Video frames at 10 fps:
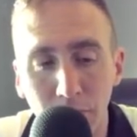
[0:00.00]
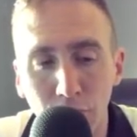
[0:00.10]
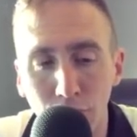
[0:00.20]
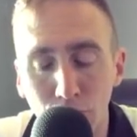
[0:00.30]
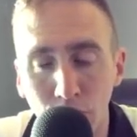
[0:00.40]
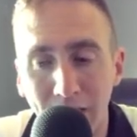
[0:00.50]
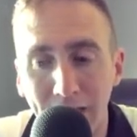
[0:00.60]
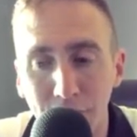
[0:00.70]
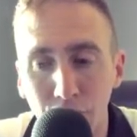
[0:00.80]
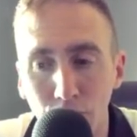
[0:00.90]
to
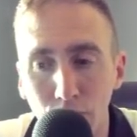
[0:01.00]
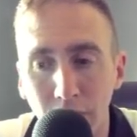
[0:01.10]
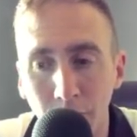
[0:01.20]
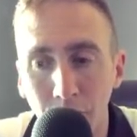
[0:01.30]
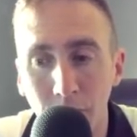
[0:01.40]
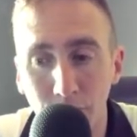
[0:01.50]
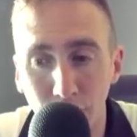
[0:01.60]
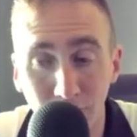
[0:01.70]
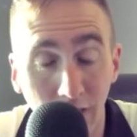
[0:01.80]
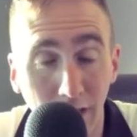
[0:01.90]
try to help them
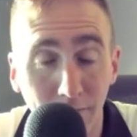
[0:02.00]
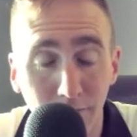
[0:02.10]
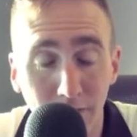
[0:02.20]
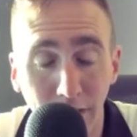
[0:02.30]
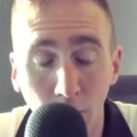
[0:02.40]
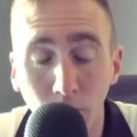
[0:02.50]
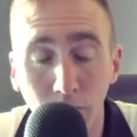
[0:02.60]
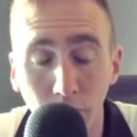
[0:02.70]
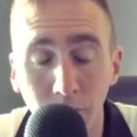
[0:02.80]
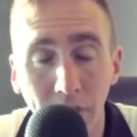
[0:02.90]
survive and
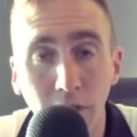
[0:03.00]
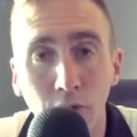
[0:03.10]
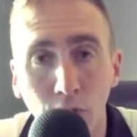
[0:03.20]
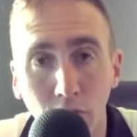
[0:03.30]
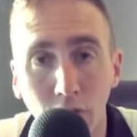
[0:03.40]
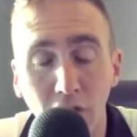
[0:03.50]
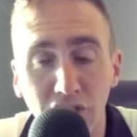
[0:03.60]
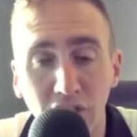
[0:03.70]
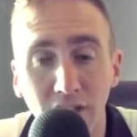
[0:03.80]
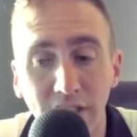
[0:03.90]
hopefully be
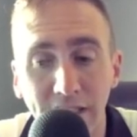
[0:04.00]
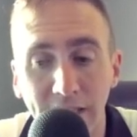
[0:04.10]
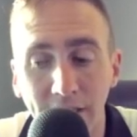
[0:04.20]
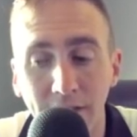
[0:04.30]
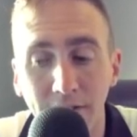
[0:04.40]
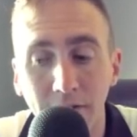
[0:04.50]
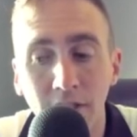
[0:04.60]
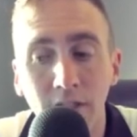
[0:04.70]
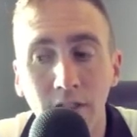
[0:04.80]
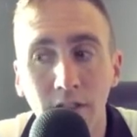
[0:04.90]
neurologically
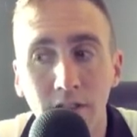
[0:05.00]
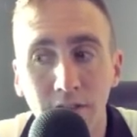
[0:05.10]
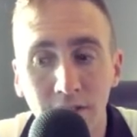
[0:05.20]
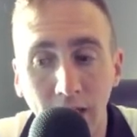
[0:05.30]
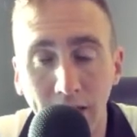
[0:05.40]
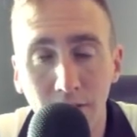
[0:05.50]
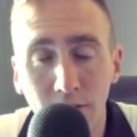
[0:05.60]
intact.